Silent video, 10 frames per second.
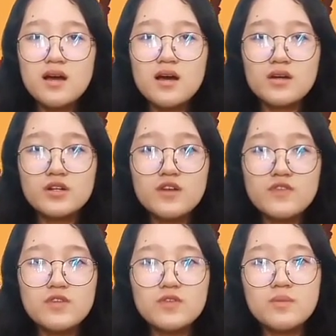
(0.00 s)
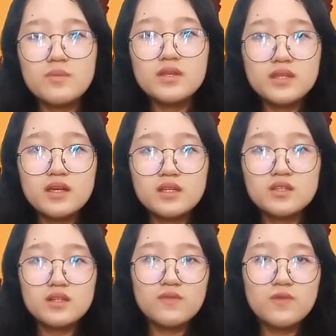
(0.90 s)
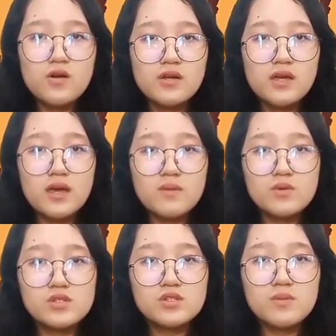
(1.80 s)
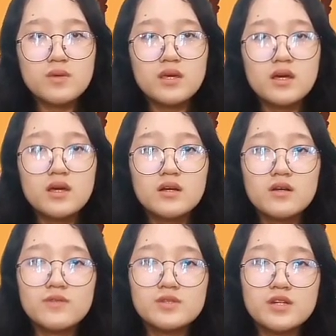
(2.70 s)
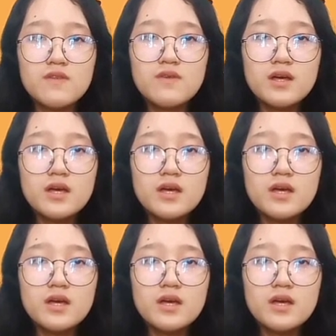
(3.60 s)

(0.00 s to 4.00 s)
A curfew from midnight until 4 a.m. was to be observed.